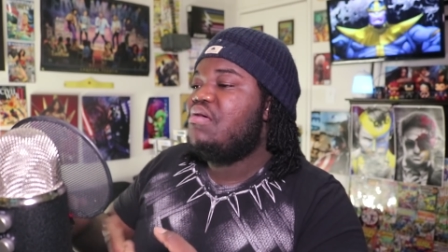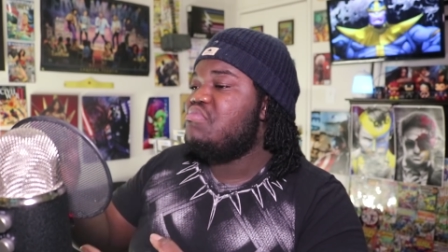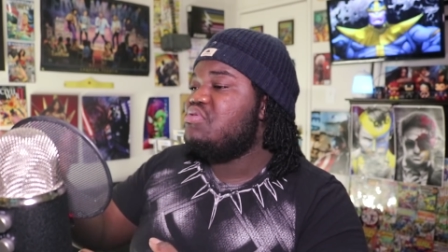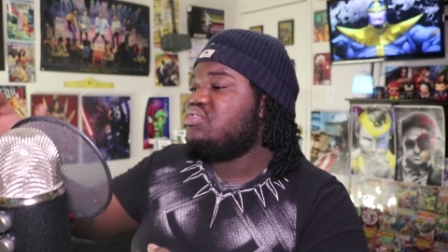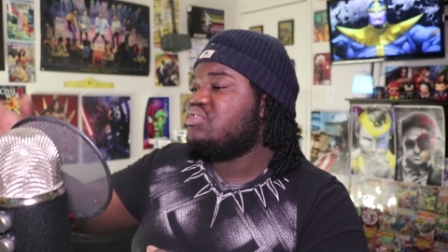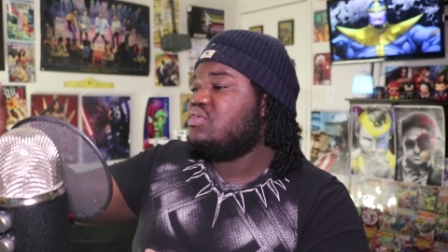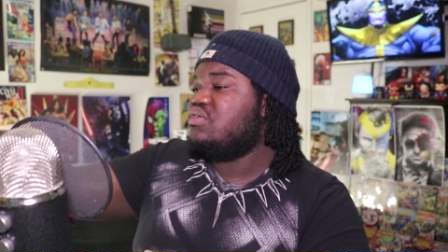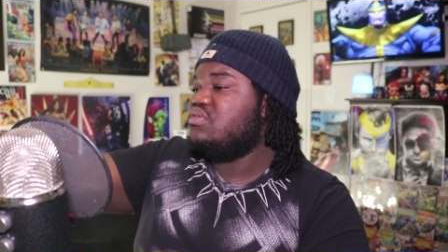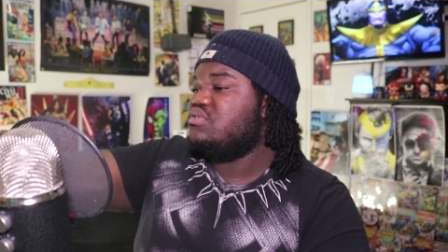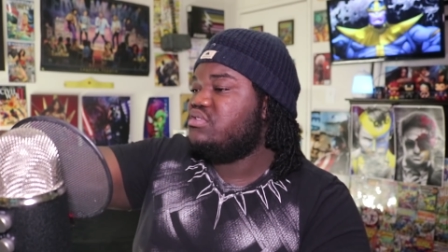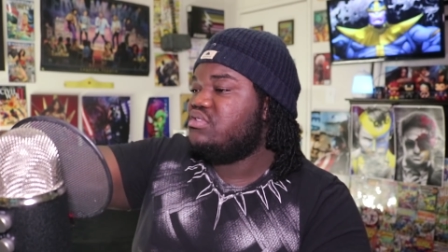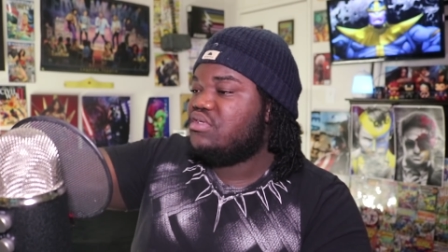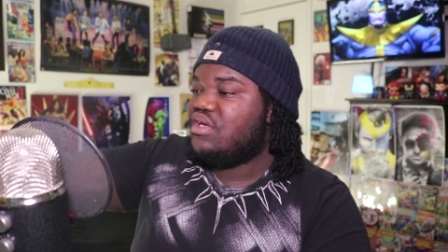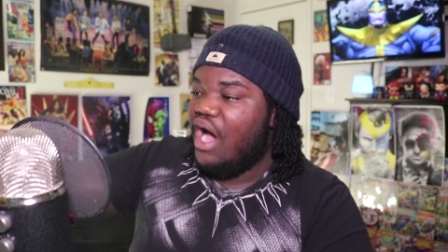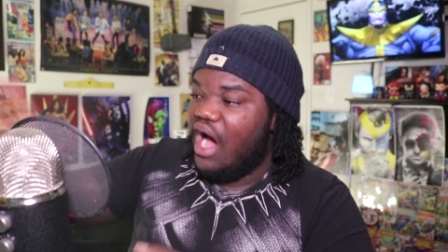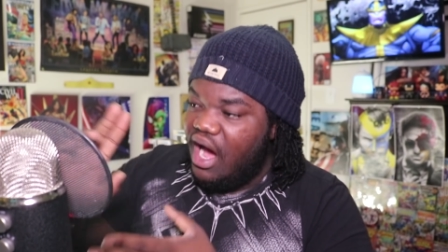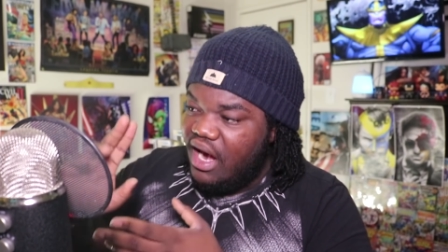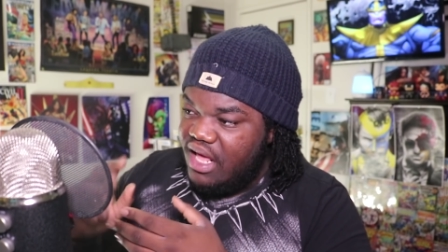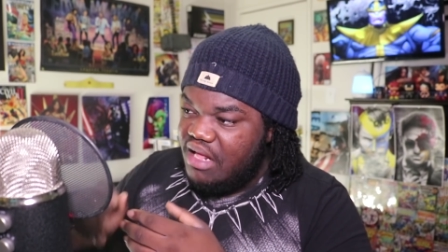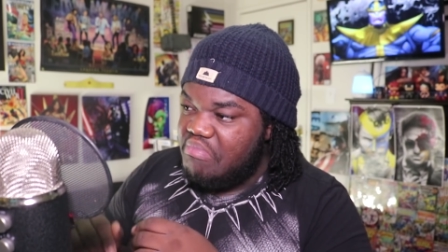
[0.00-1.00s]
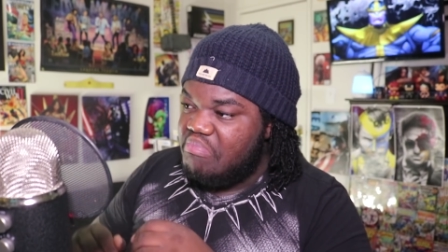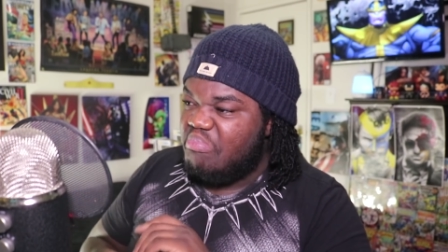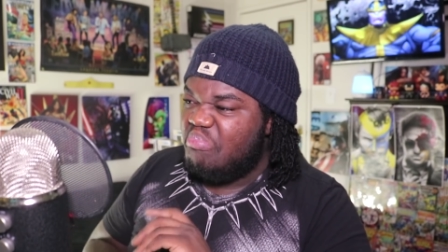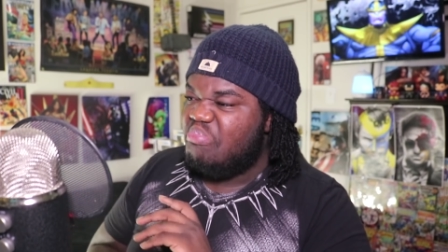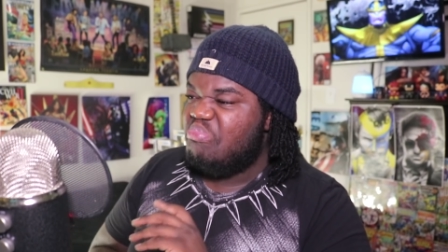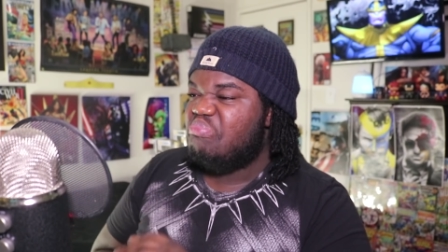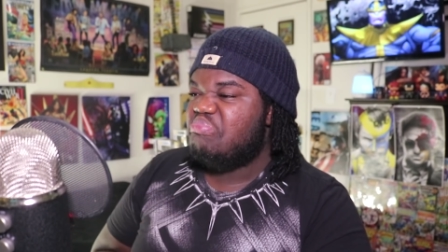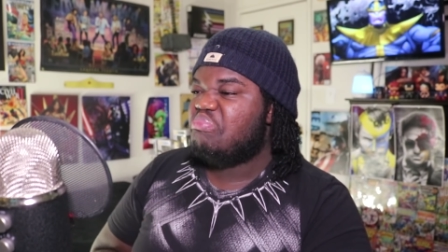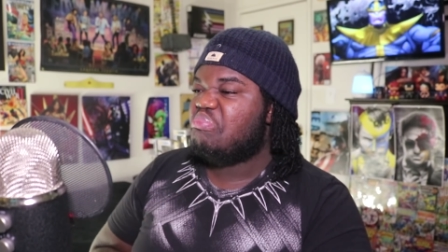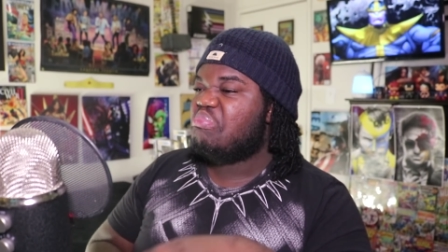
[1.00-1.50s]
I'm gonna just go cut it.
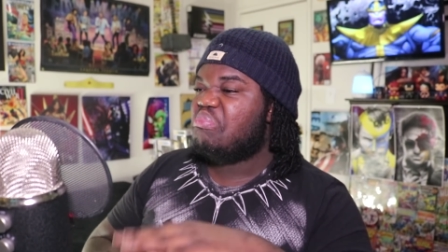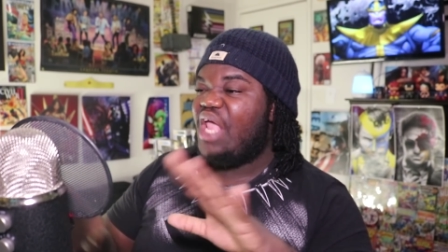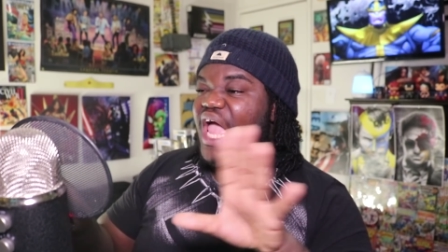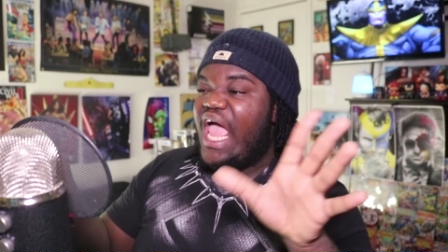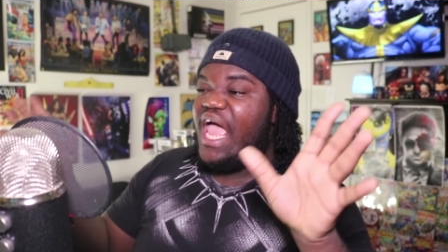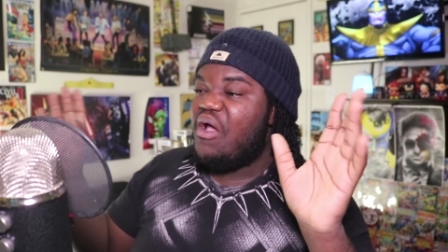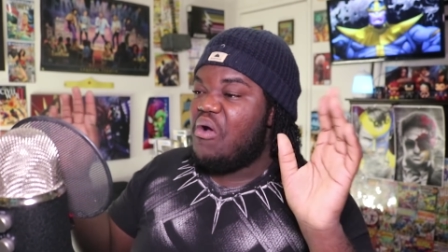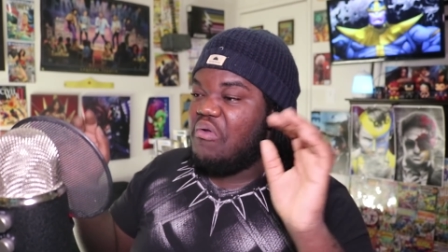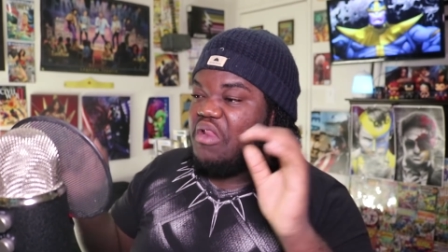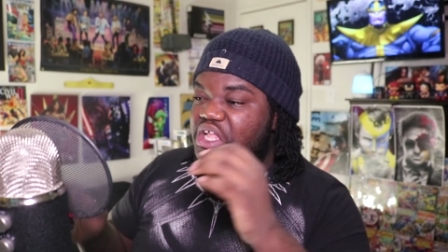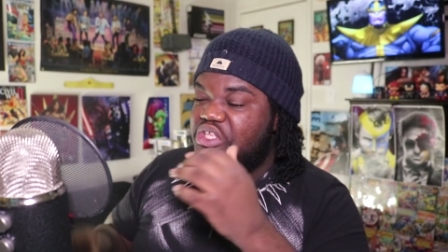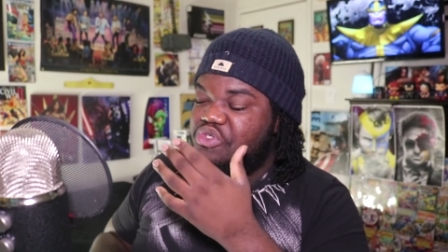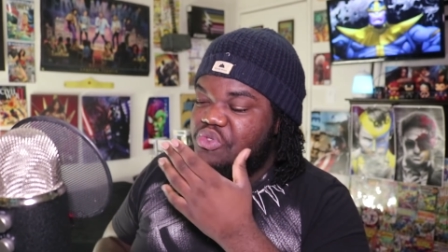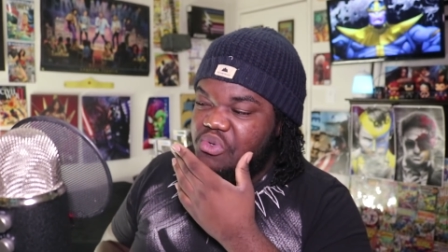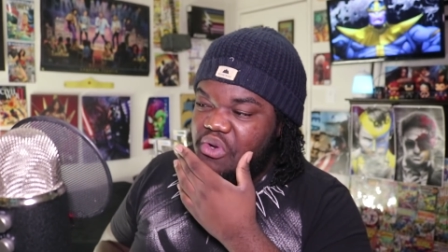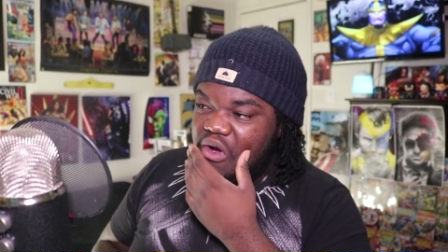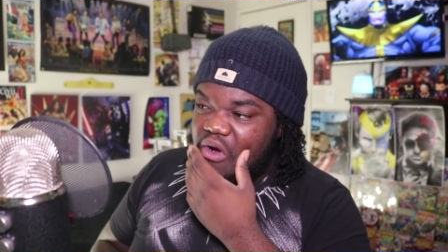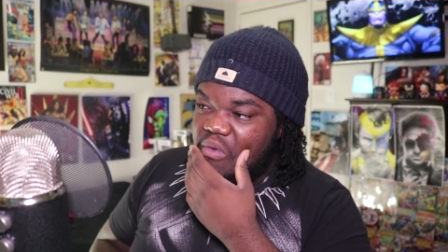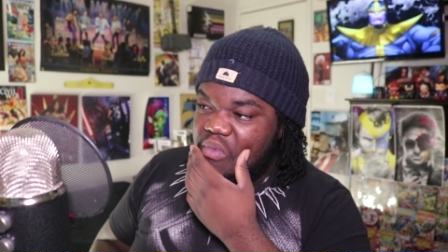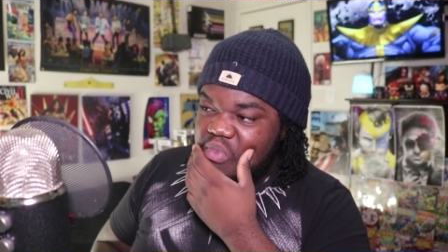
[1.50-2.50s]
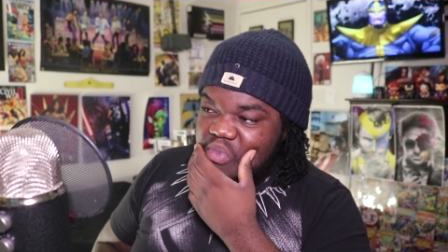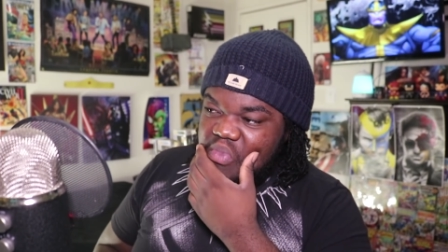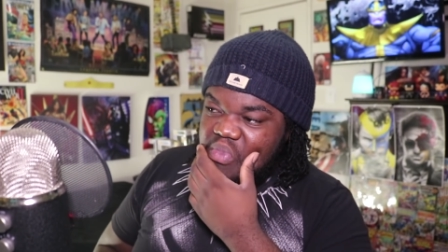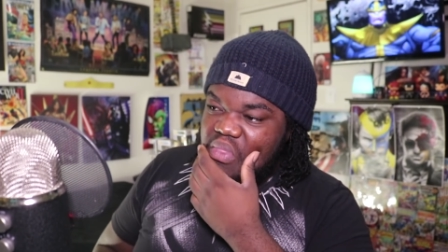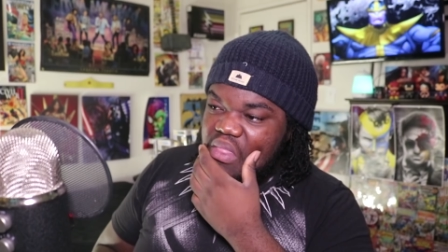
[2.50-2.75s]
I ain't gonna let you know.